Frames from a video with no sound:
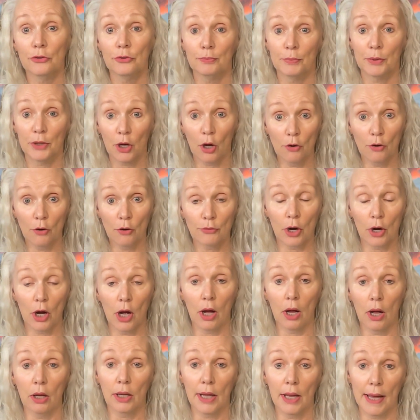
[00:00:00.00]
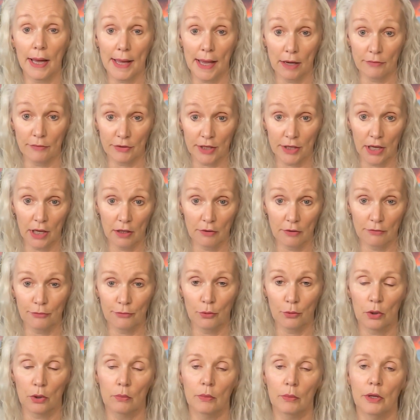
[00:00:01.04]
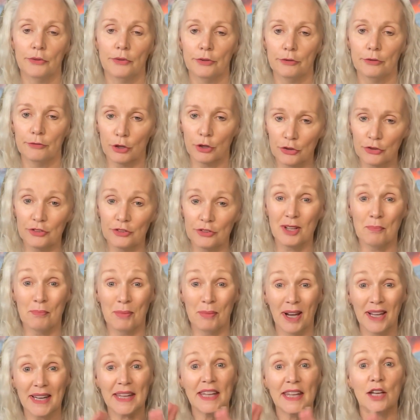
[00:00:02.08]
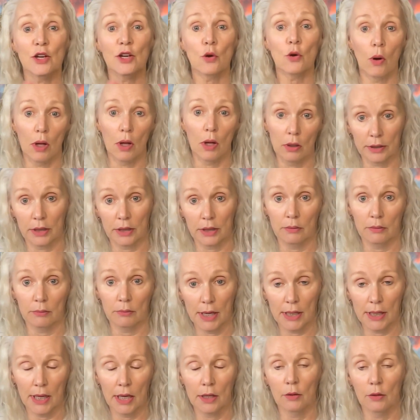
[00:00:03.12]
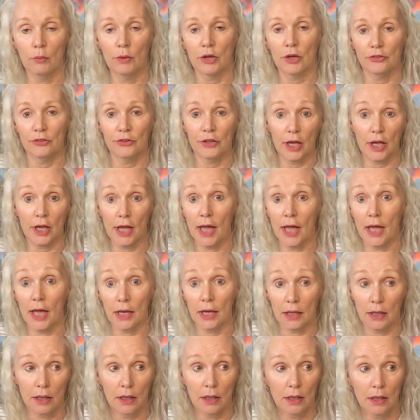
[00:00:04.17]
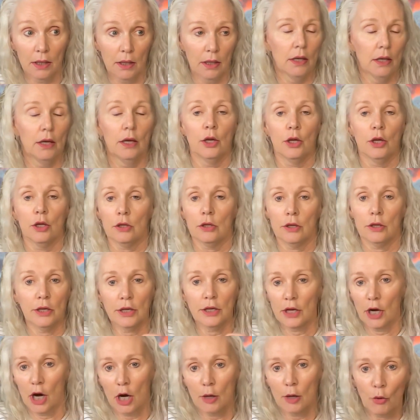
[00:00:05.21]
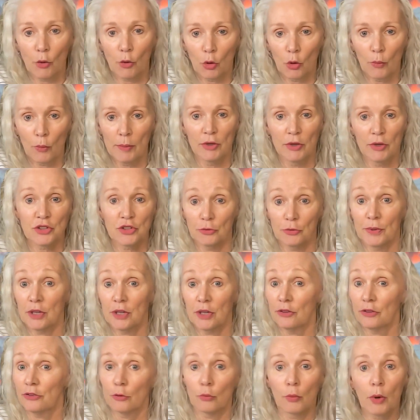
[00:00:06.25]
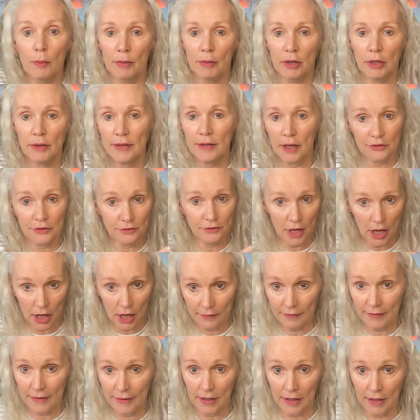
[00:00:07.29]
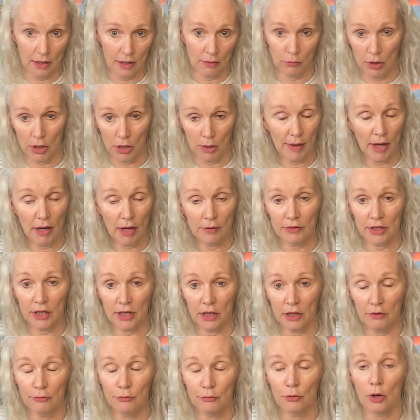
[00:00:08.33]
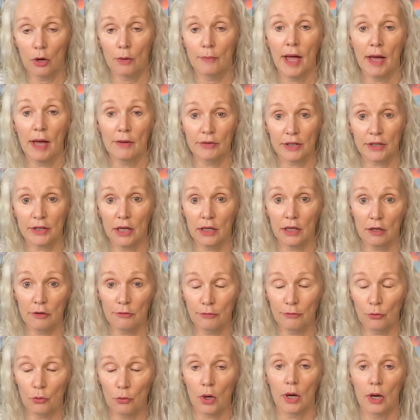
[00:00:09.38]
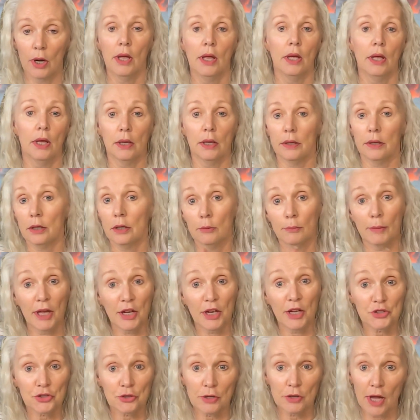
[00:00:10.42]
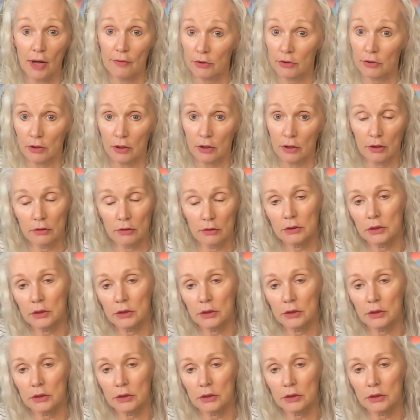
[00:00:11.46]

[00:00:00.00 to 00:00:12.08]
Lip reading: but overall, I advocate for, well, diversity, but equality, right? I don't want to say, hey, you need to hire more women just because they're women. That's not what I'm advocating for. I'm advocating for, make sure you have a